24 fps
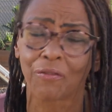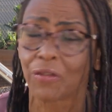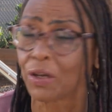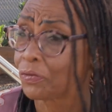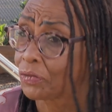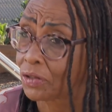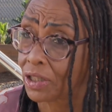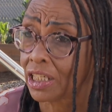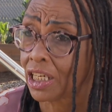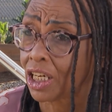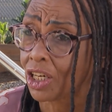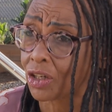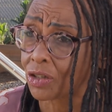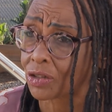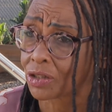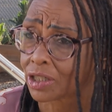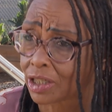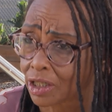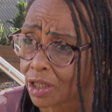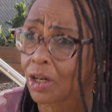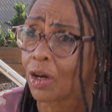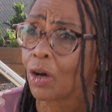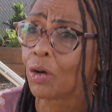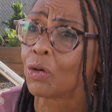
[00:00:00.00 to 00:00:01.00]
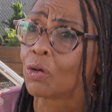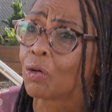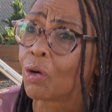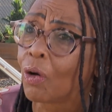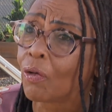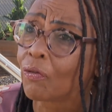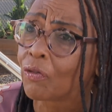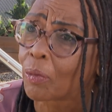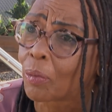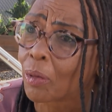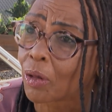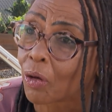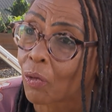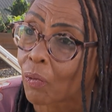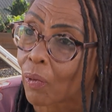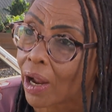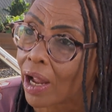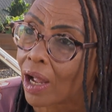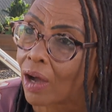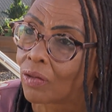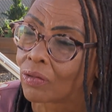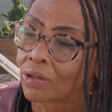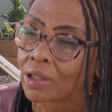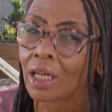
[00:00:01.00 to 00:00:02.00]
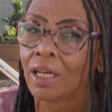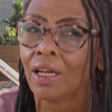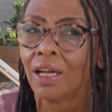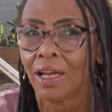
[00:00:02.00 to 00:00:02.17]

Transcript: fifty years, you know, growing from the ground.